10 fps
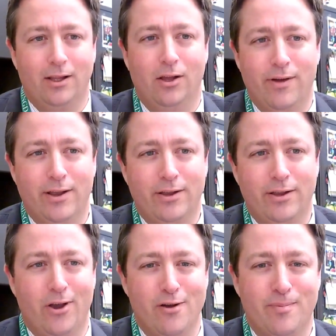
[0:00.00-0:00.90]
love how you
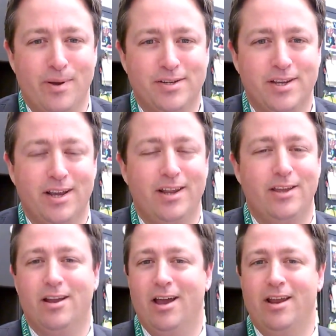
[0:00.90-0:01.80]
start off by saying that
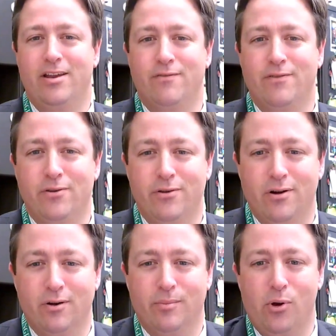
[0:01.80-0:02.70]
you kind of interviewed
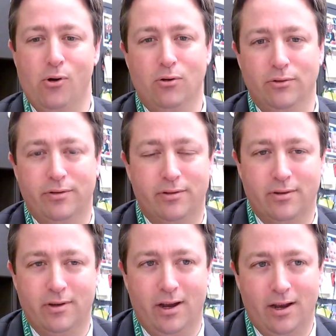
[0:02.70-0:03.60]
or polled
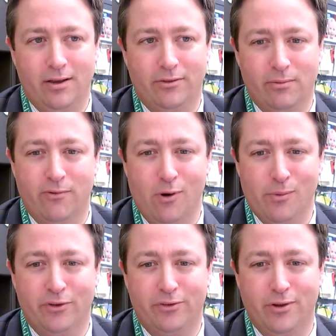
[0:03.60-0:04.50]
some
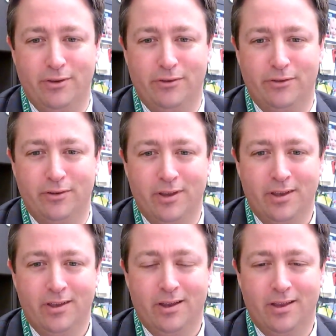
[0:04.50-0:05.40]
former students
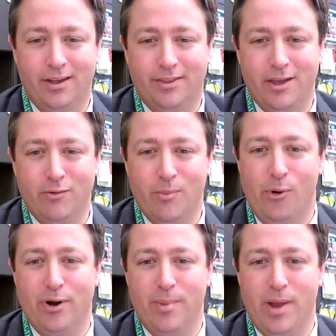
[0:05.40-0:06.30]
and that they
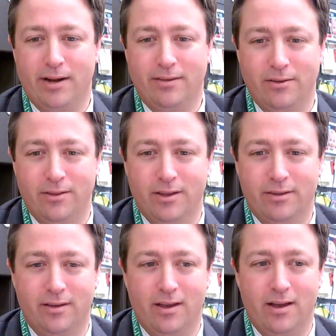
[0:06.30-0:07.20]
reported back to you
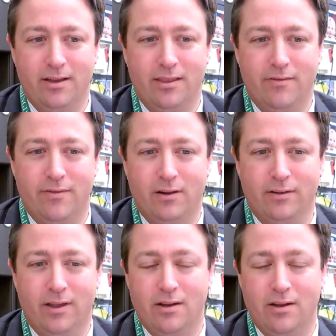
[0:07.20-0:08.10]
that they
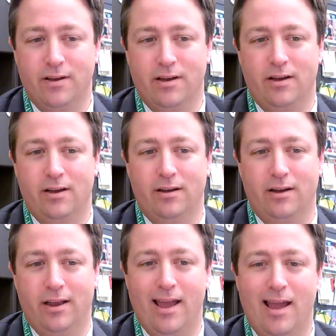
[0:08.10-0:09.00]
felt kind of
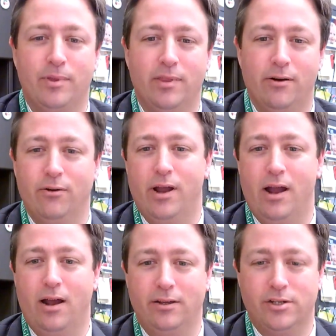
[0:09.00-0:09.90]
a gap in their own
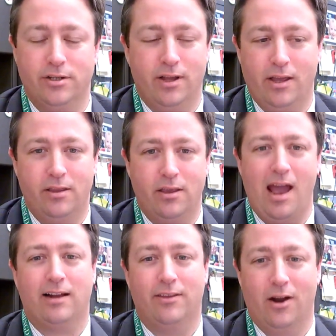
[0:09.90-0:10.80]
knowledge and you
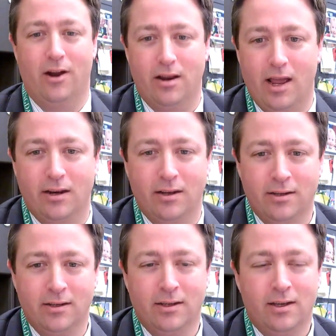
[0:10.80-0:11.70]
acted on that.
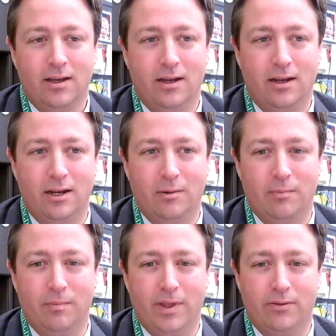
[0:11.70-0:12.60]

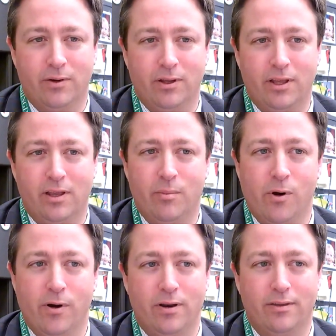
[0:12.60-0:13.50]
That's really
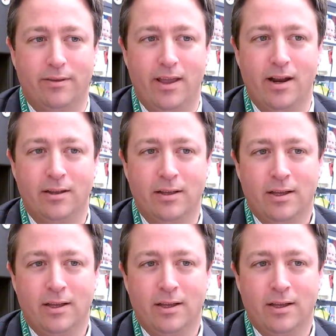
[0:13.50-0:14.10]
important data.